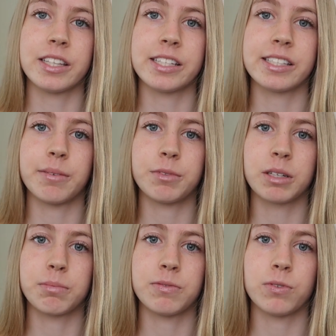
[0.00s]
in this
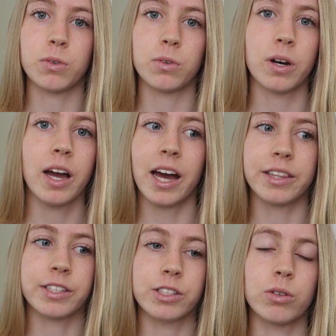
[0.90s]
subject before
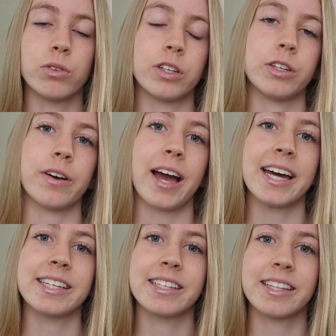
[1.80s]
at the school that you're
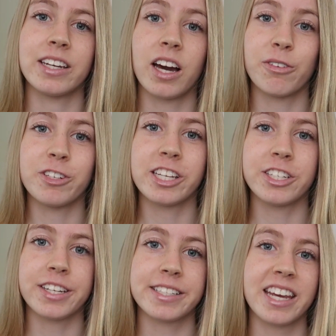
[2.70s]
at, then I would
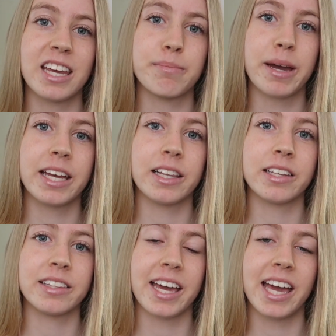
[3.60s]
suggest
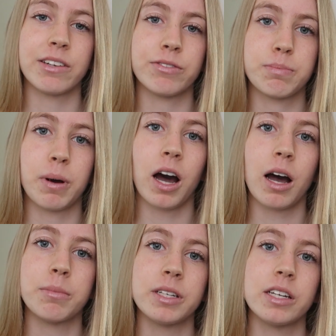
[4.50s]
emailing the head of
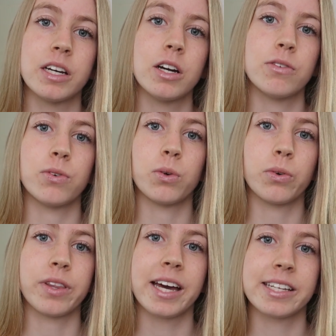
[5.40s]
department
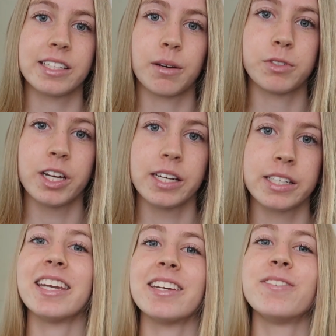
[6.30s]
for that subject.
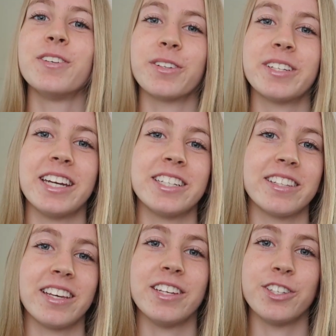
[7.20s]
And if your teacher
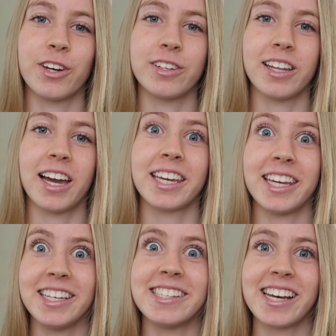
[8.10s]
that you don't like
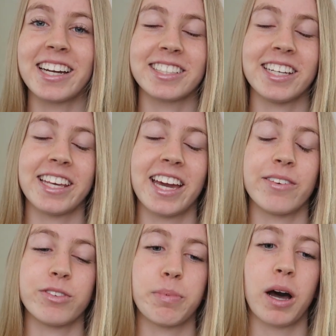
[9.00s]
is actually the
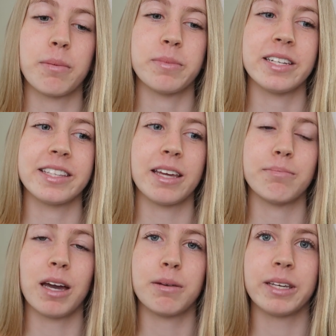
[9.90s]
head of department,
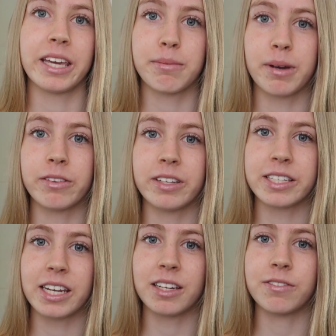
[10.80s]
then maybe email the
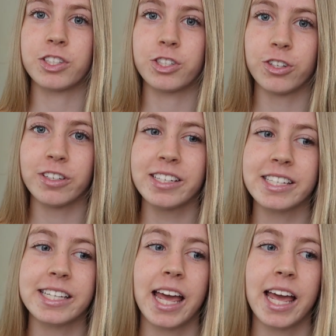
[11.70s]
dean of students.